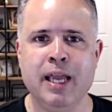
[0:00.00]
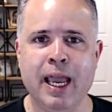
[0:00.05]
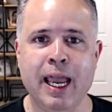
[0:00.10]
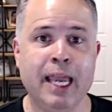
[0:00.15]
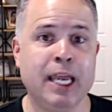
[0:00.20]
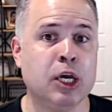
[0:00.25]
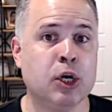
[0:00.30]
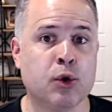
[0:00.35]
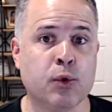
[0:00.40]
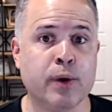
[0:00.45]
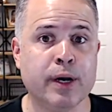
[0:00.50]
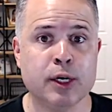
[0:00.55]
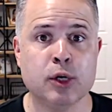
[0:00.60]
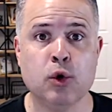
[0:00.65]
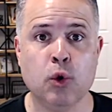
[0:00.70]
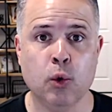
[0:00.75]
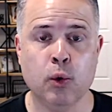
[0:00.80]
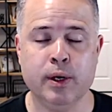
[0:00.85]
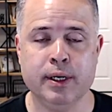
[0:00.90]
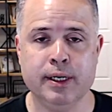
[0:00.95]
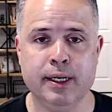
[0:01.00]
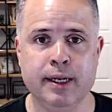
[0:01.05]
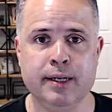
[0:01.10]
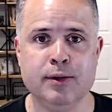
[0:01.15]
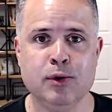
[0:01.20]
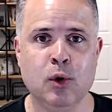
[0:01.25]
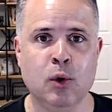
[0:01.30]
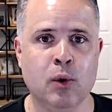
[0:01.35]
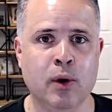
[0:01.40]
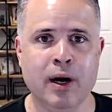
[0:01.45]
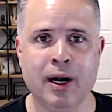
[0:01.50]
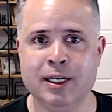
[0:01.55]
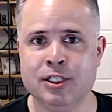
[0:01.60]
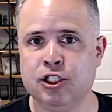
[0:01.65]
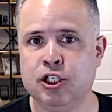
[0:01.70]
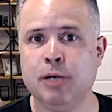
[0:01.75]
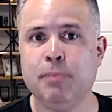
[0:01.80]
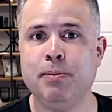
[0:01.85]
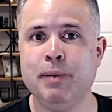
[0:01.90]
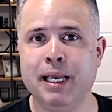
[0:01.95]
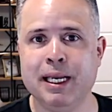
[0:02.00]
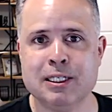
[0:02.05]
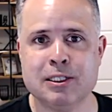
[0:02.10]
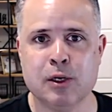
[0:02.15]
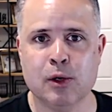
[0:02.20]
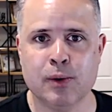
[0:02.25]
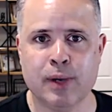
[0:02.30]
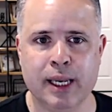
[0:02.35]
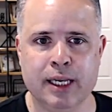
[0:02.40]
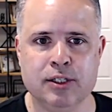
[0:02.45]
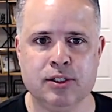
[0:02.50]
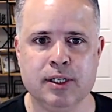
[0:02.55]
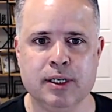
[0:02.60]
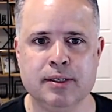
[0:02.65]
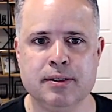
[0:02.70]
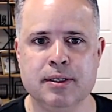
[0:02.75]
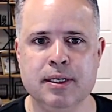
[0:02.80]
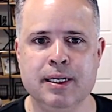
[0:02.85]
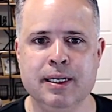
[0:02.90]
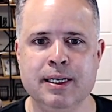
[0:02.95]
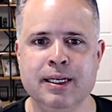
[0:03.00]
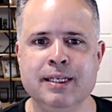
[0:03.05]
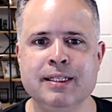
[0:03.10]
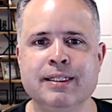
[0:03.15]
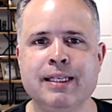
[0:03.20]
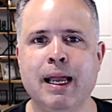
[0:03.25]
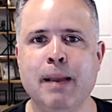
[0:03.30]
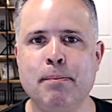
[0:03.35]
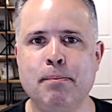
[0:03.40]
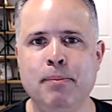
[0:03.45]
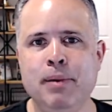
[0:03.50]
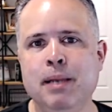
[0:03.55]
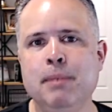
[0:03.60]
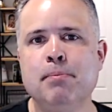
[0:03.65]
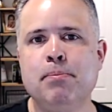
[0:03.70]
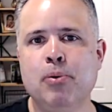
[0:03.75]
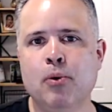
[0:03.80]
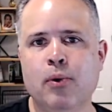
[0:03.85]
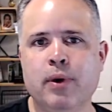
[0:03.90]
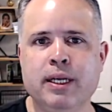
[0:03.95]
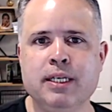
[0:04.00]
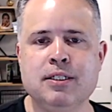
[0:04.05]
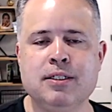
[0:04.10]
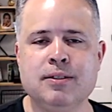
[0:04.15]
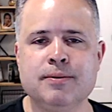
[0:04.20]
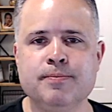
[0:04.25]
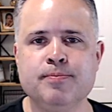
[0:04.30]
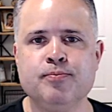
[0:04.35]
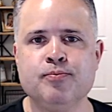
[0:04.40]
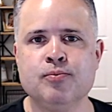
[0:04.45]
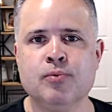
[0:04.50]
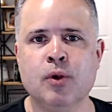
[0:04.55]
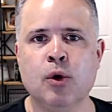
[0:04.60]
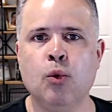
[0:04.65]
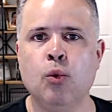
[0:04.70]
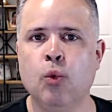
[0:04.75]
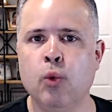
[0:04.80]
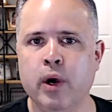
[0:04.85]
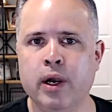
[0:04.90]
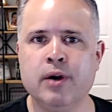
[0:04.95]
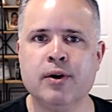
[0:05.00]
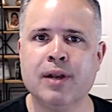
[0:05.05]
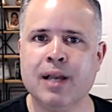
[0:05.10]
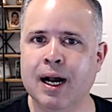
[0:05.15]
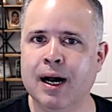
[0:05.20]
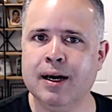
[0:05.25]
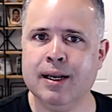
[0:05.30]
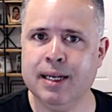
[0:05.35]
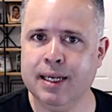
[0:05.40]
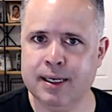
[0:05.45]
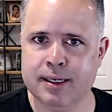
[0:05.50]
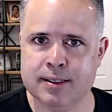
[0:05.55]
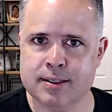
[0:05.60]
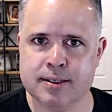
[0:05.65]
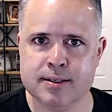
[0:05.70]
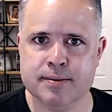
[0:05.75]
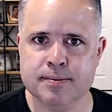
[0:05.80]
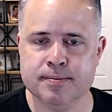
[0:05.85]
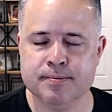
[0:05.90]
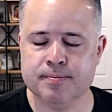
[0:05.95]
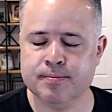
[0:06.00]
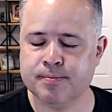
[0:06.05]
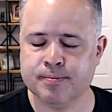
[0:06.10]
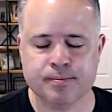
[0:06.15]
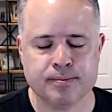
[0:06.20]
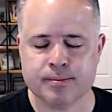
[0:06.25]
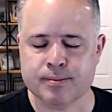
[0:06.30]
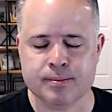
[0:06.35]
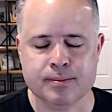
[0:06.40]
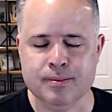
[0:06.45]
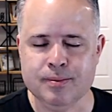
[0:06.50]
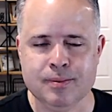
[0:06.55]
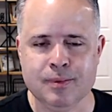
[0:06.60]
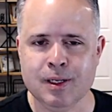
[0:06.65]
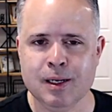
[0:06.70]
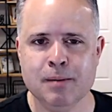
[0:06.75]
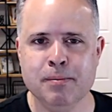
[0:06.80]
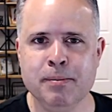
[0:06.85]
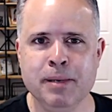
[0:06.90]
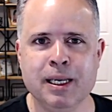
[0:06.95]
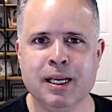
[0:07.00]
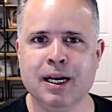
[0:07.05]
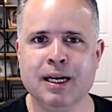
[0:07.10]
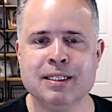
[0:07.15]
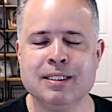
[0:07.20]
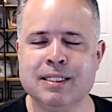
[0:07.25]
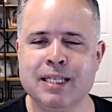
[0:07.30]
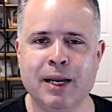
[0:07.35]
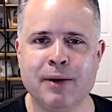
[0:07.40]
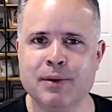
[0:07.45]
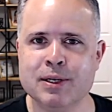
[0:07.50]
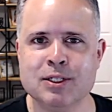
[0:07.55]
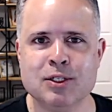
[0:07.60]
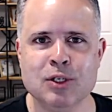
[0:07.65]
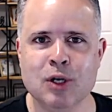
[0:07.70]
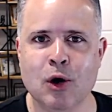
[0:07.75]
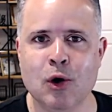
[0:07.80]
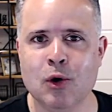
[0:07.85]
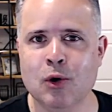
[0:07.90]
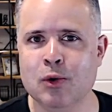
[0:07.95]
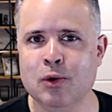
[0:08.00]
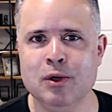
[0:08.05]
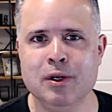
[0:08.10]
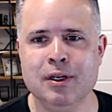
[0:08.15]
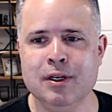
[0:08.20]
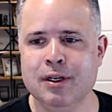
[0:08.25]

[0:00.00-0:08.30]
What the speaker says: a grid coordinate or a GPS location that pinpoints where God is, because there is no